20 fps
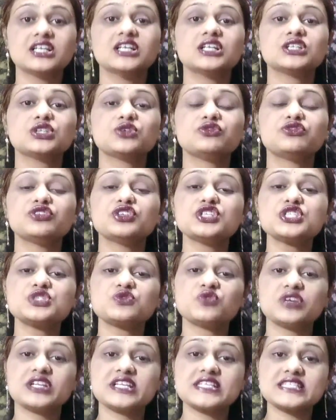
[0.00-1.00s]
The first
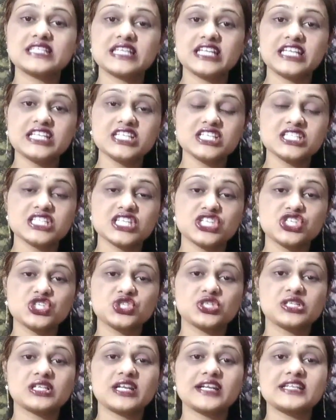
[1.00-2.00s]
one is
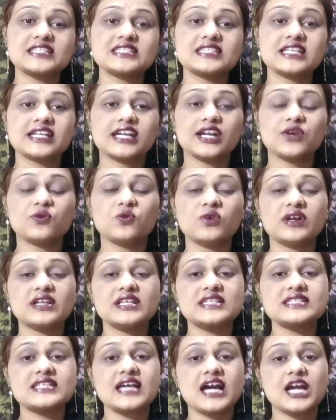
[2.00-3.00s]
inattention and second one
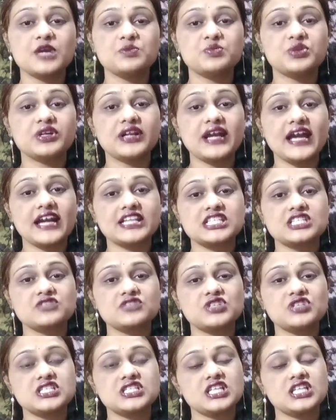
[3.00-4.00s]
is
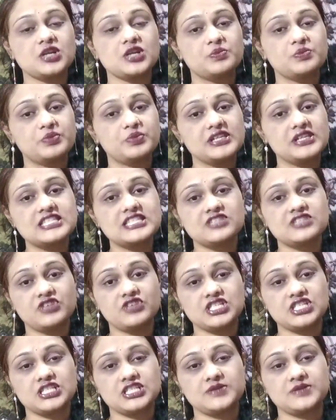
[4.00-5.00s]
hyperactivity
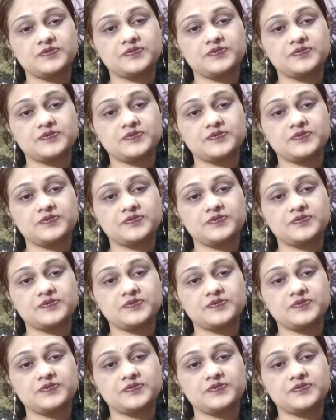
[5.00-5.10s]
impulsivity.